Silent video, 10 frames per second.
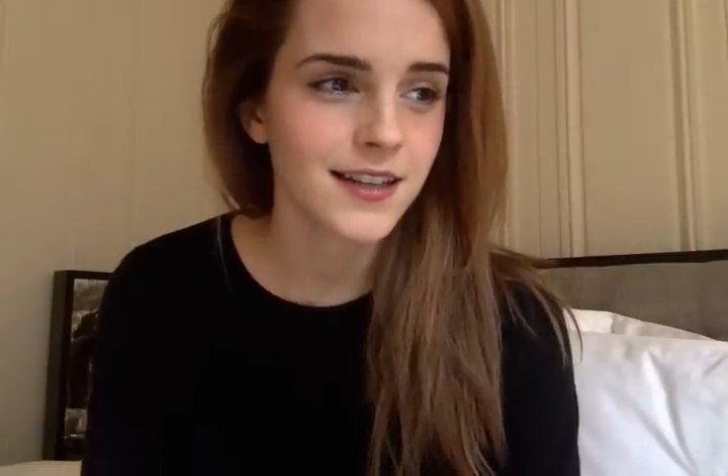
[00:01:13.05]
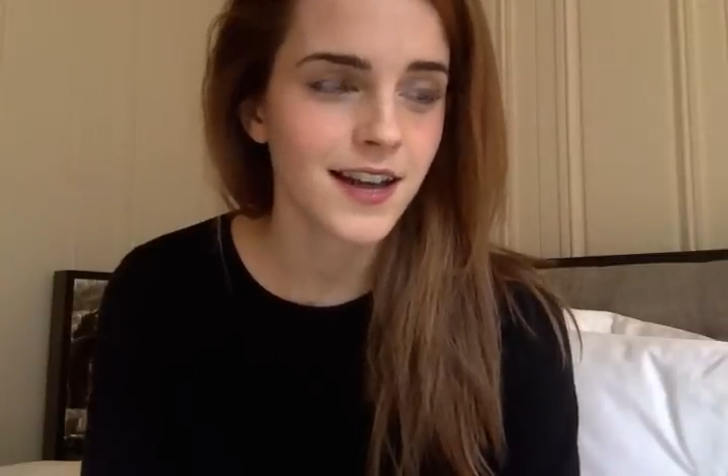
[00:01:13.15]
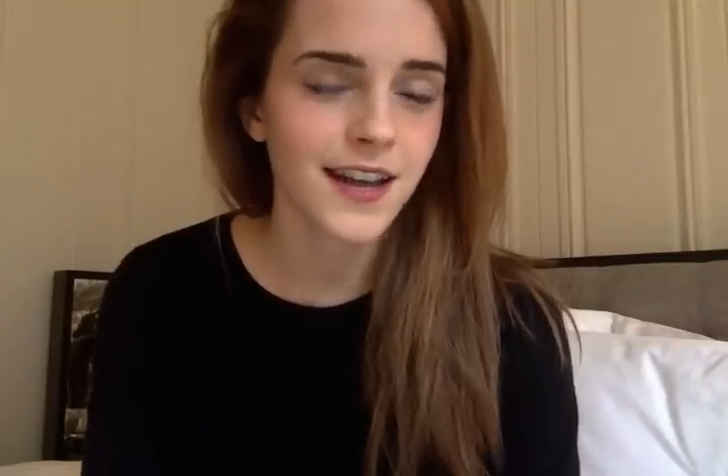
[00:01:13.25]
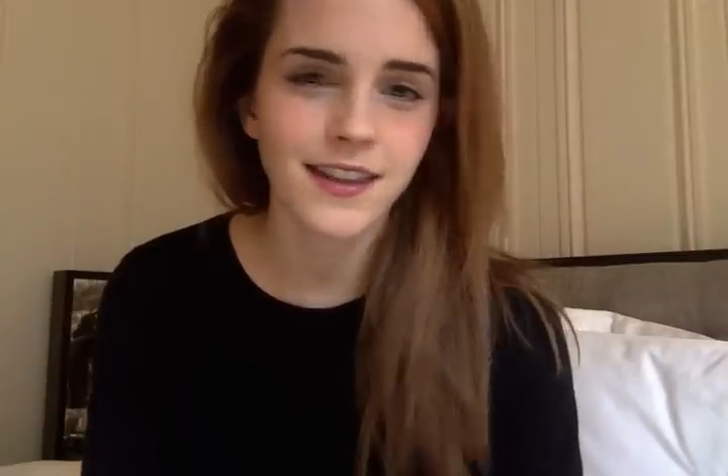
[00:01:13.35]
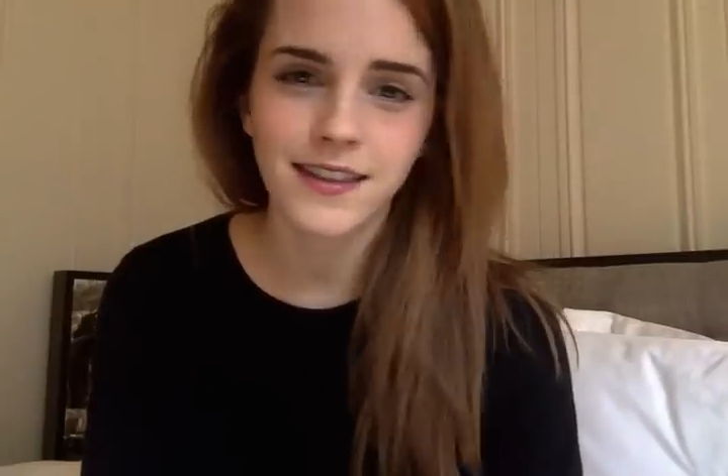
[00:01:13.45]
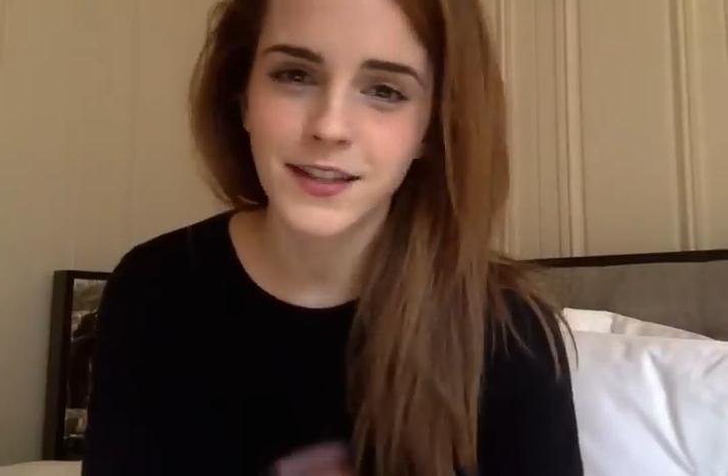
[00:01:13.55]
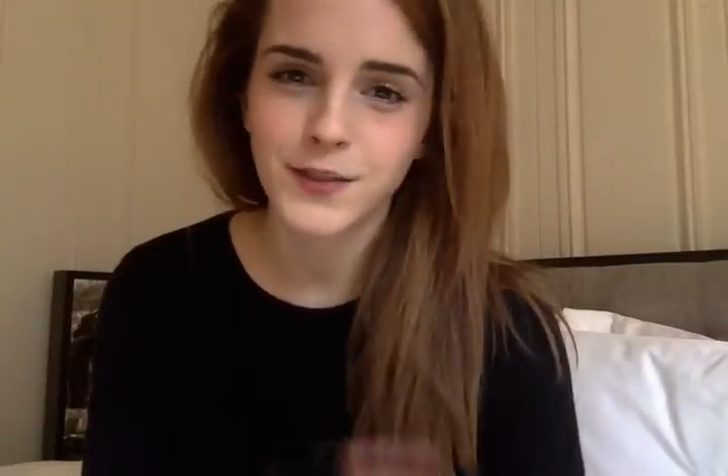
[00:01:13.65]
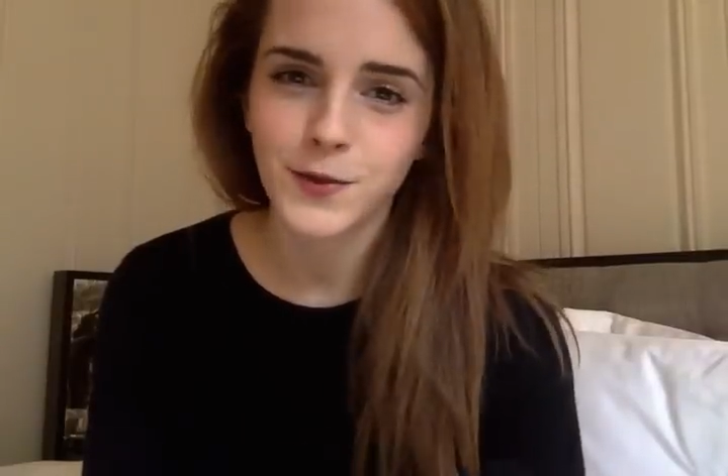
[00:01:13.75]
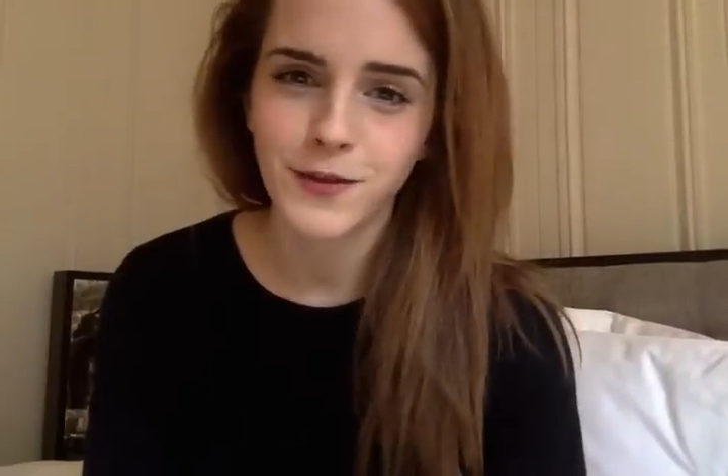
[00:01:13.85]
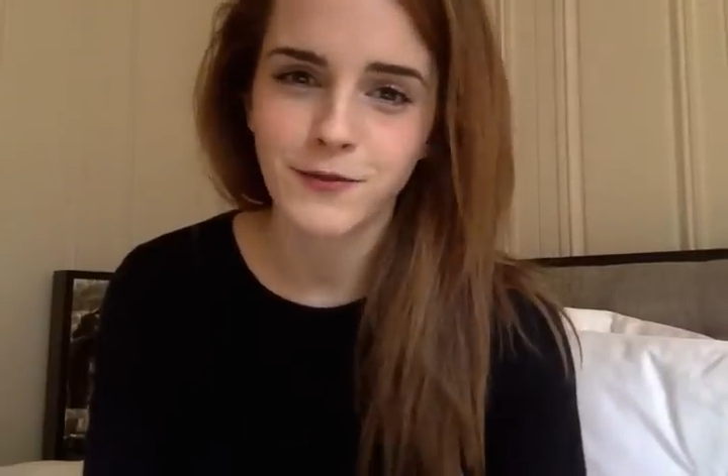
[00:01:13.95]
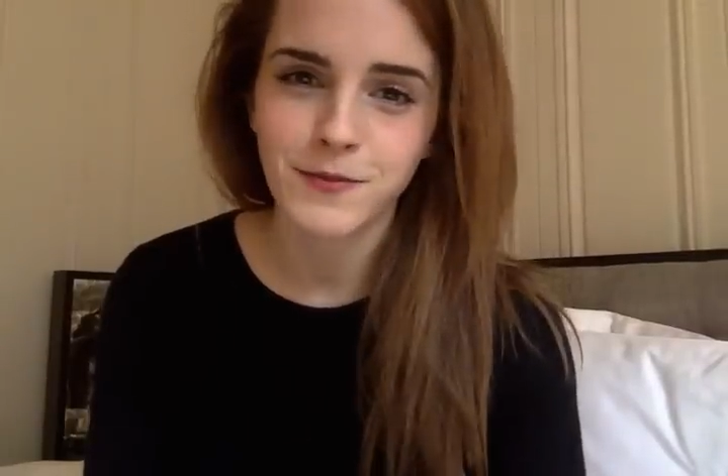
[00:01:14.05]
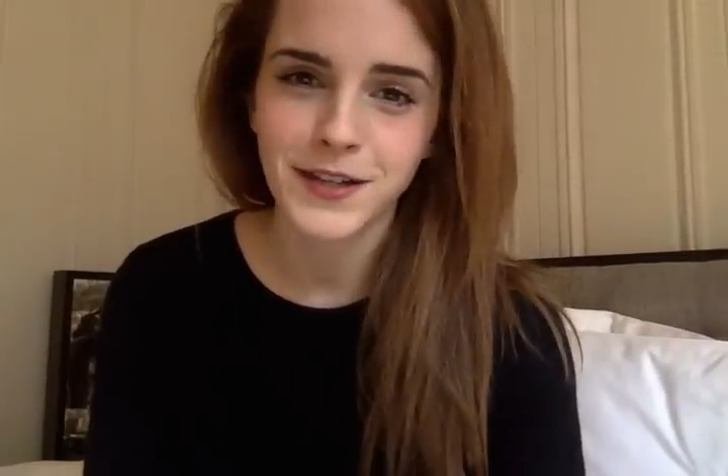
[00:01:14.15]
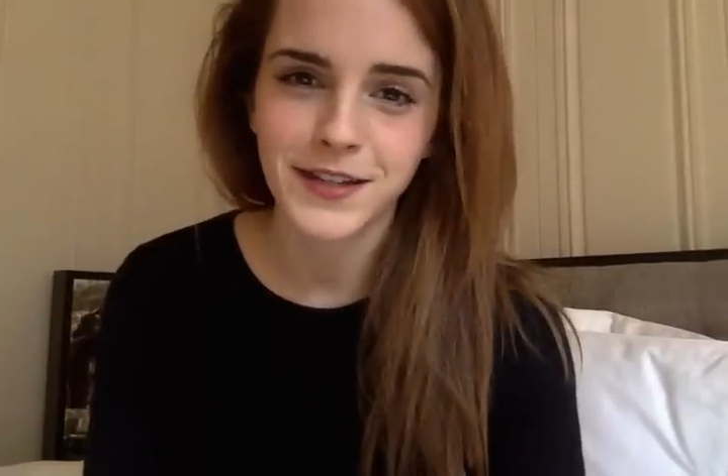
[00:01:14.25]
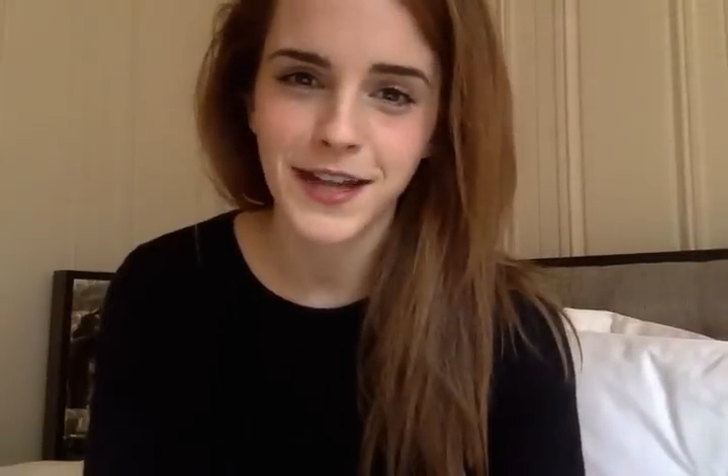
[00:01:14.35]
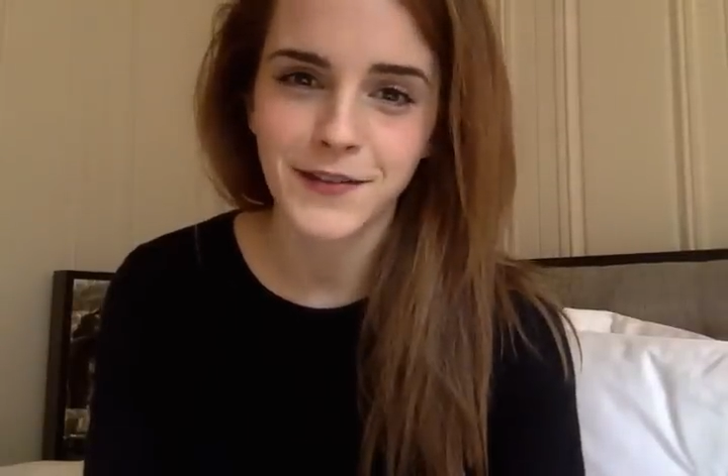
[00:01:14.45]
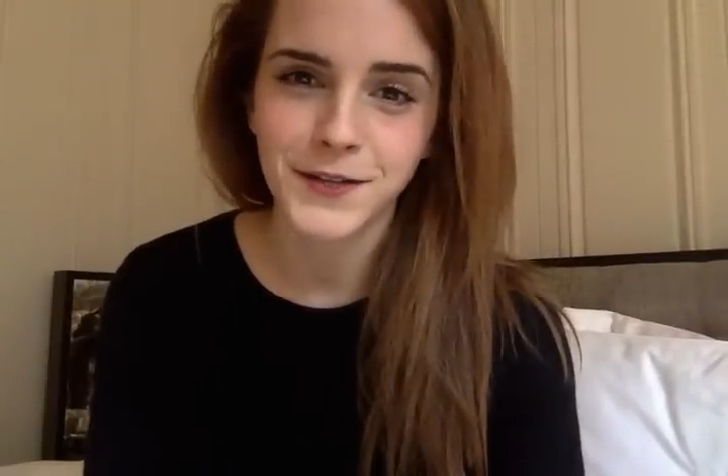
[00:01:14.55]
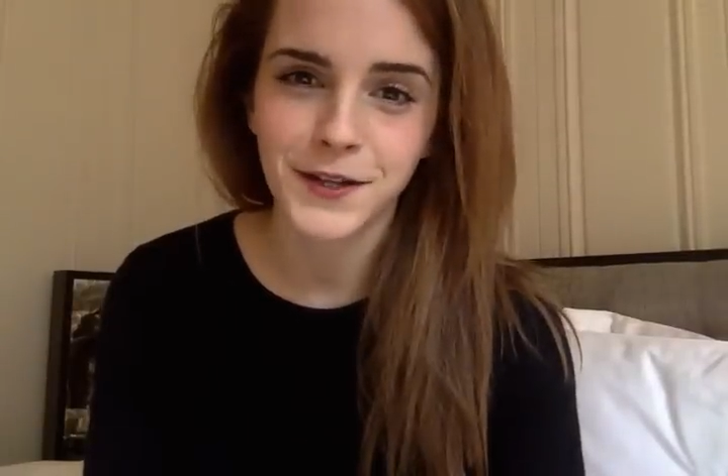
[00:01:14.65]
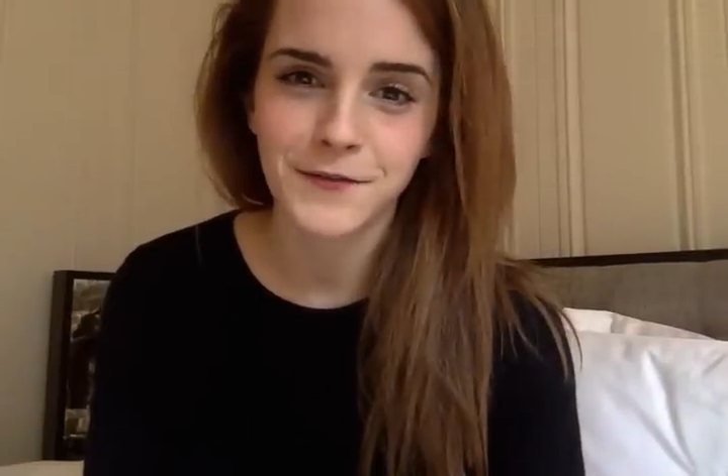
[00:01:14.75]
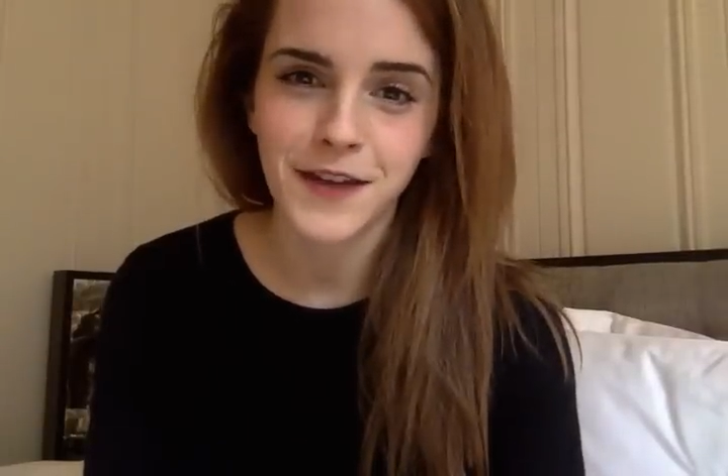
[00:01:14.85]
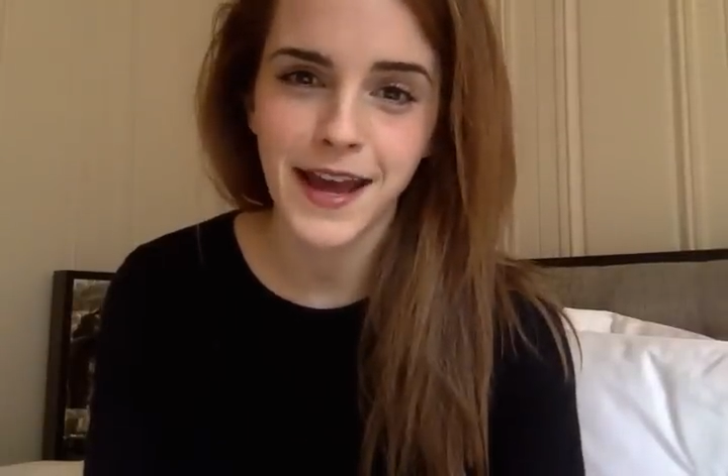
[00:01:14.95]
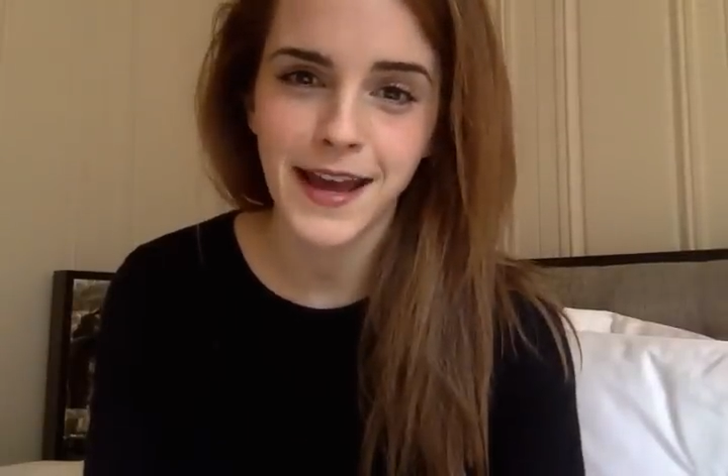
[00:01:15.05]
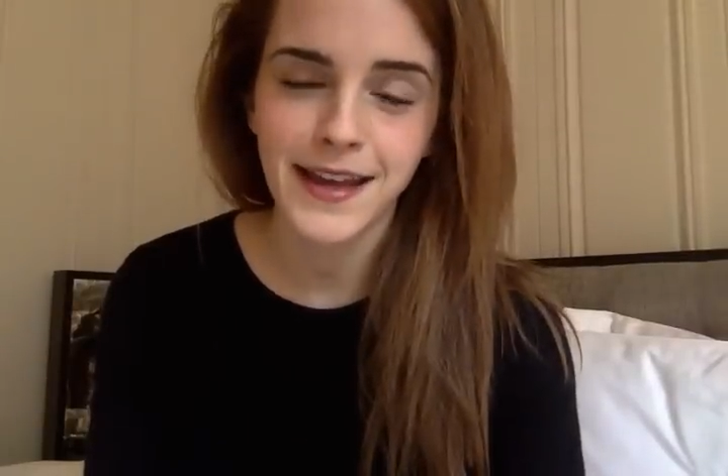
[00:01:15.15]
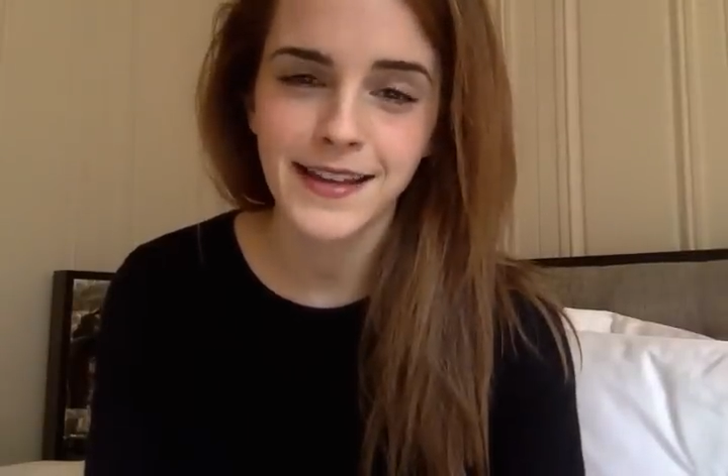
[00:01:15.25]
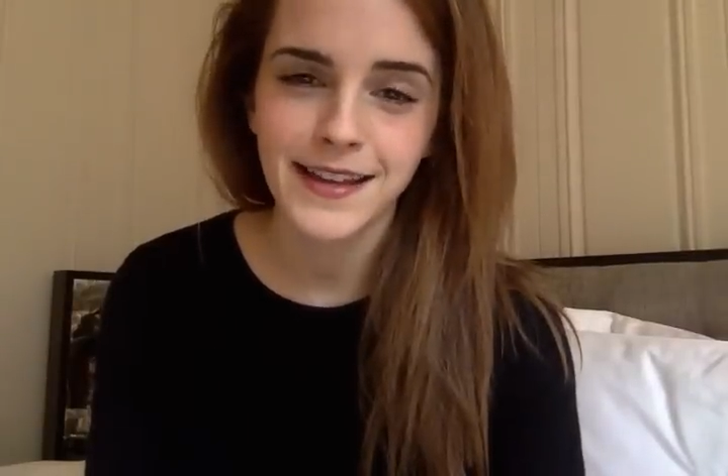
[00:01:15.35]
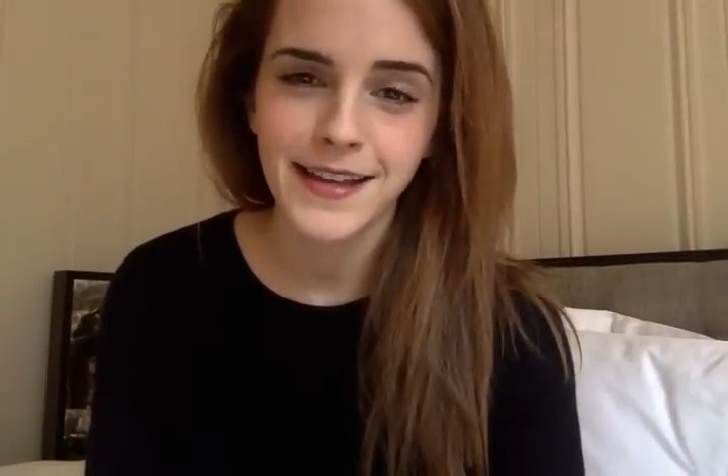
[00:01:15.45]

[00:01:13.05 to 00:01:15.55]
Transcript: I think that's all the information I have to convey,